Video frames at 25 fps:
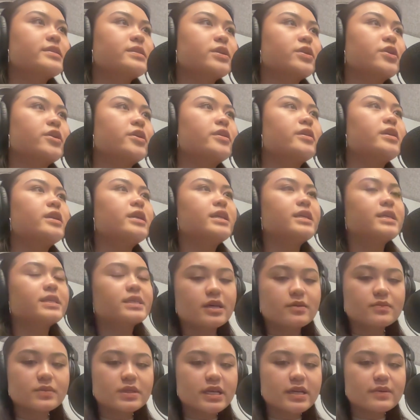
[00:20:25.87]
So,
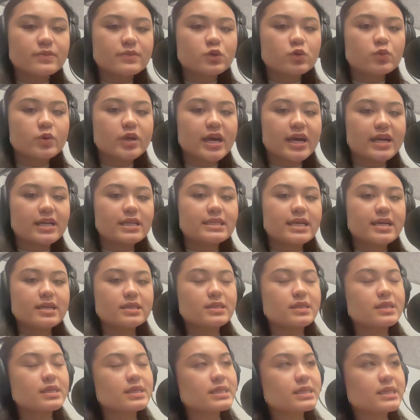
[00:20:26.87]
some teams will be headed
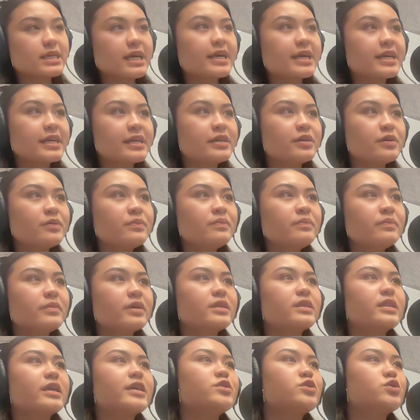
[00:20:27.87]
down to the stadium
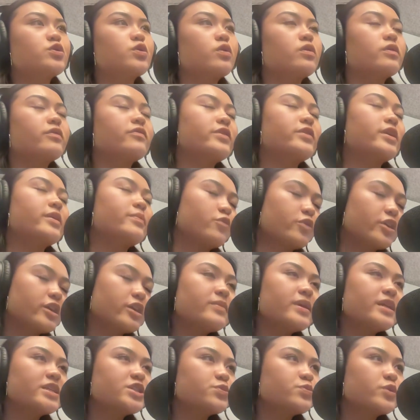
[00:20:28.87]
and they do all of their
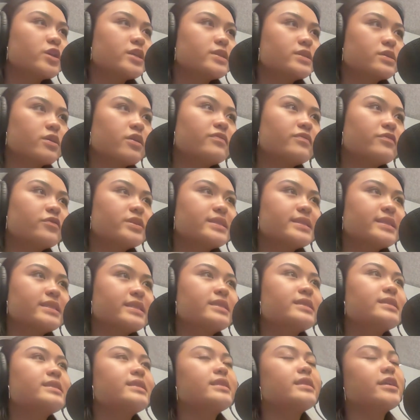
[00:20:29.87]
pre match press
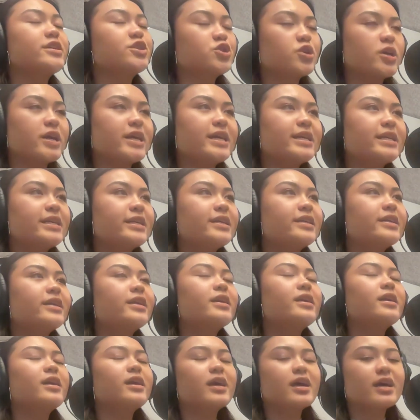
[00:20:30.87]
conferences and their
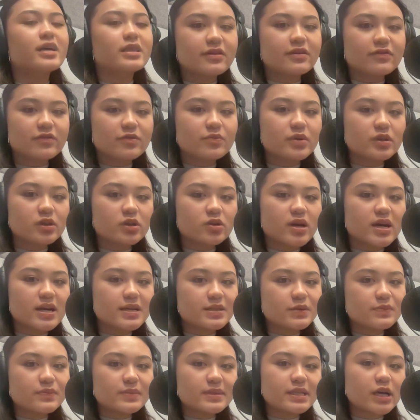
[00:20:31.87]
training and they
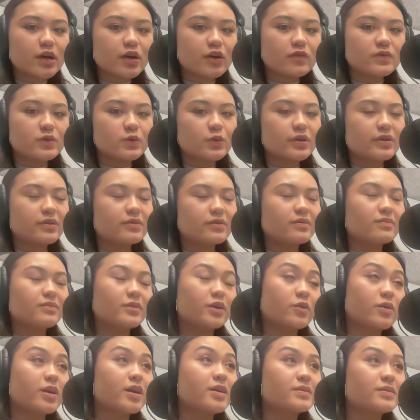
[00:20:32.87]
familiarize themselves with
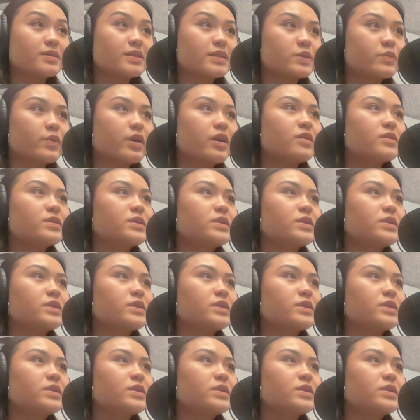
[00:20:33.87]
the grounds as well.